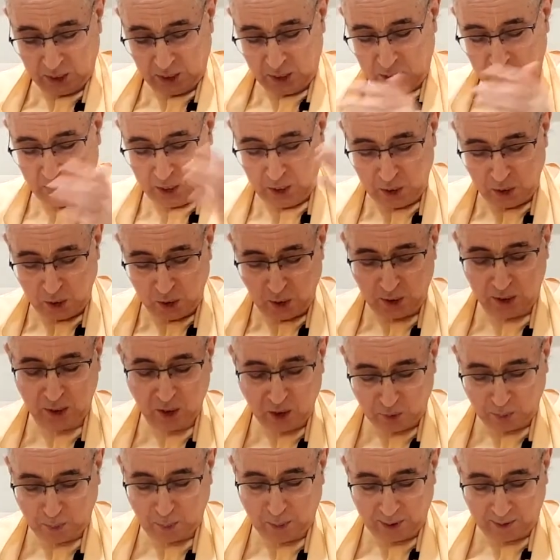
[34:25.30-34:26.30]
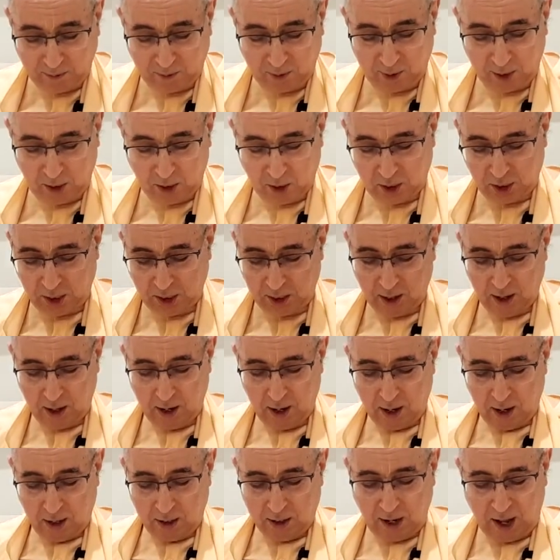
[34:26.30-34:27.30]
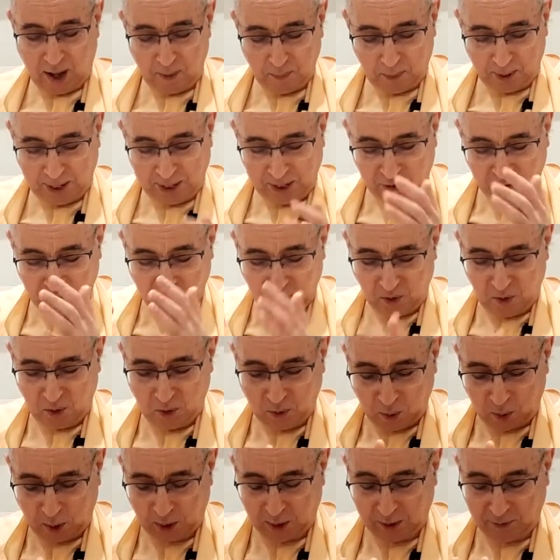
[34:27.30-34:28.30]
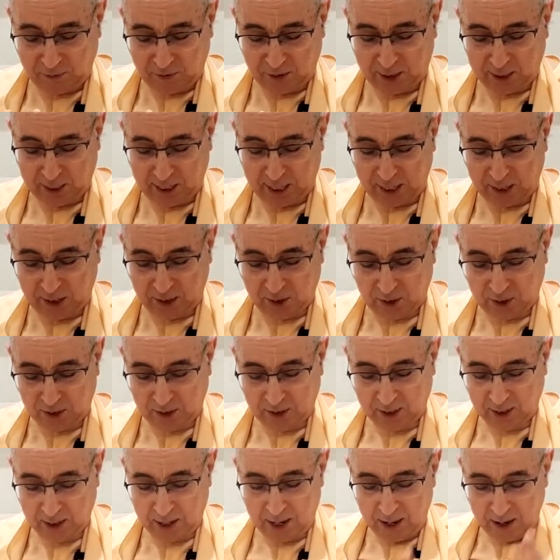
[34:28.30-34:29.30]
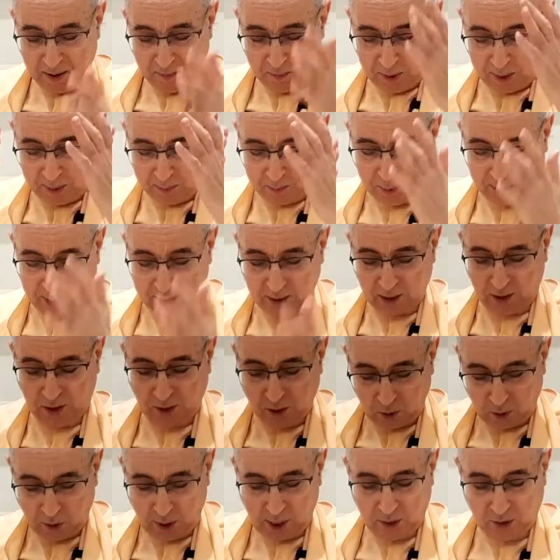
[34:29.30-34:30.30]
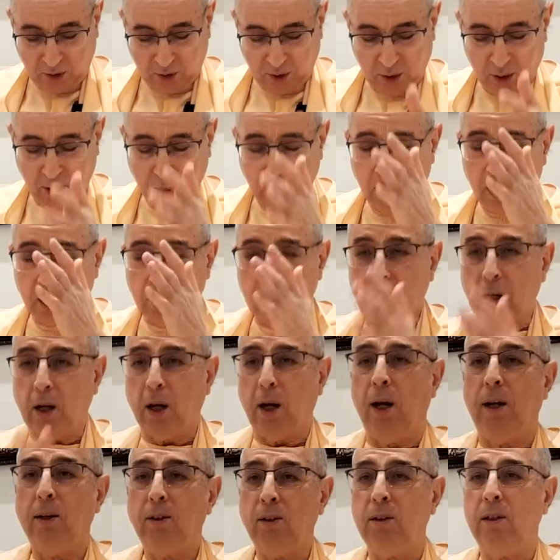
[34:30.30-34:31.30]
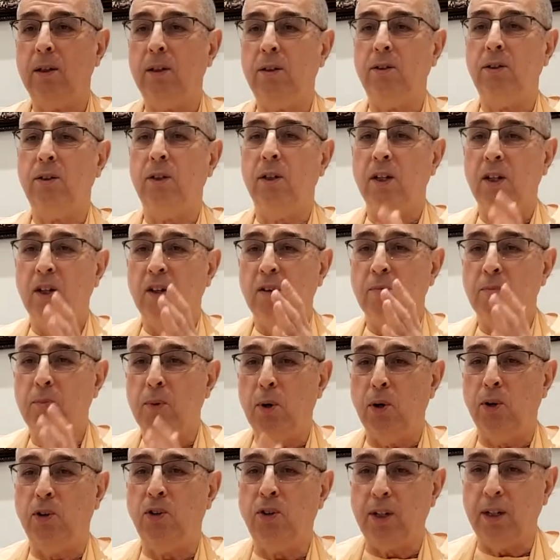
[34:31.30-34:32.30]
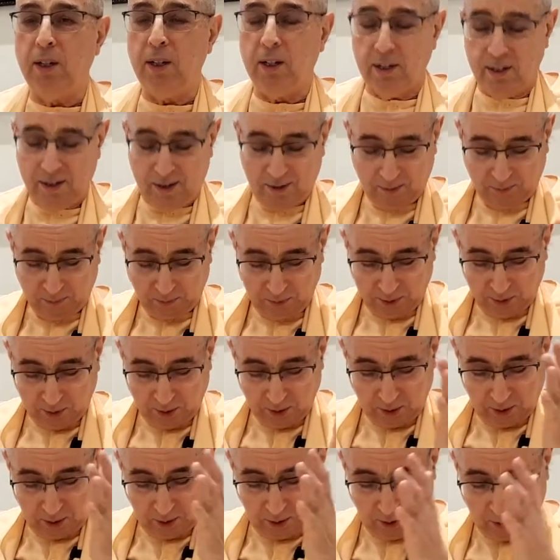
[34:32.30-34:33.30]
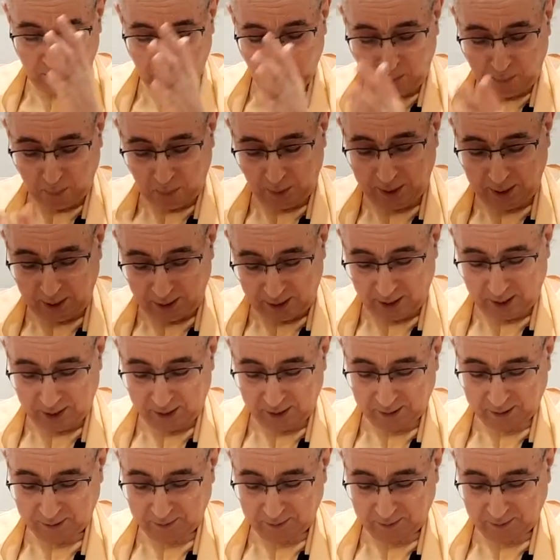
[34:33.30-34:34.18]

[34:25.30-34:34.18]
He earned this privilege not by his own qualifications, but by the Lord's causeless mercy, kripaya.